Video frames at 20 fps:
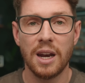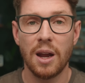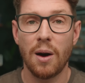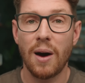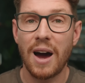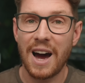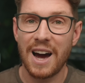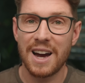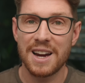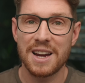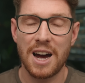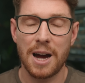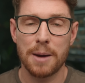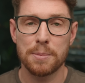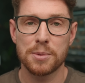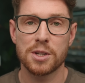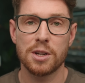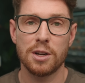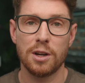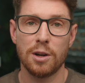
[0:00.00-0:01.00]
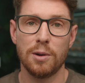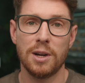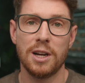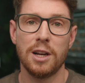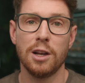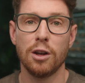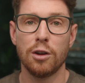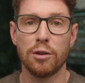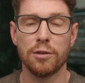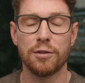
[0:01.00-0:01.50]
Now, I absolutely
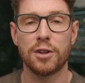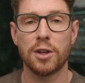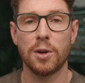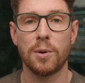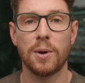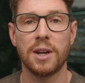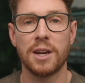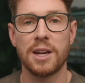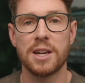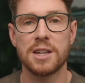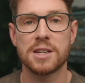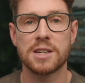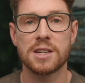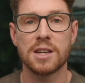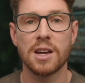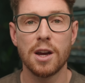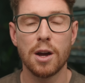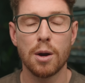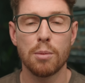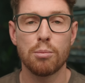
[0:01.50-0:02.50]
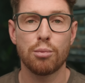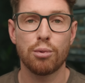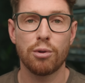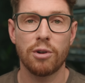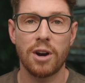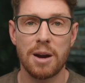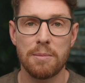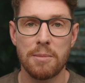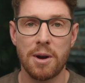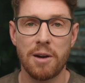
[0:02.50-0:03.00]
love doing this
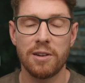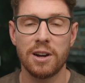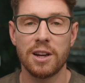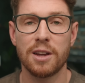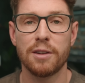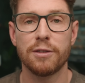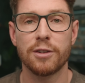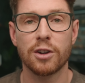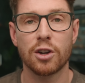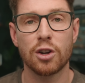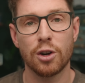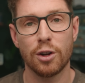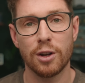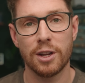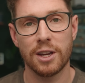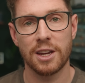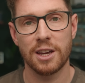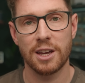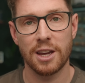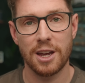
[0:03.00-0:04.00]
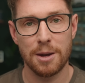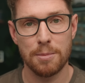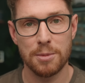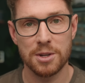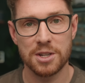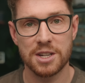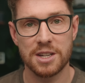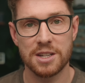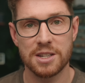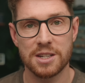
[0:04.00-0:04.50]
primarily for culling
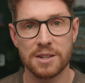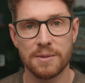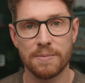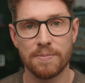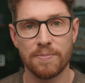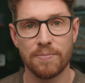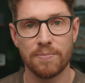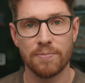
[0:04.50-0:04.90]
images.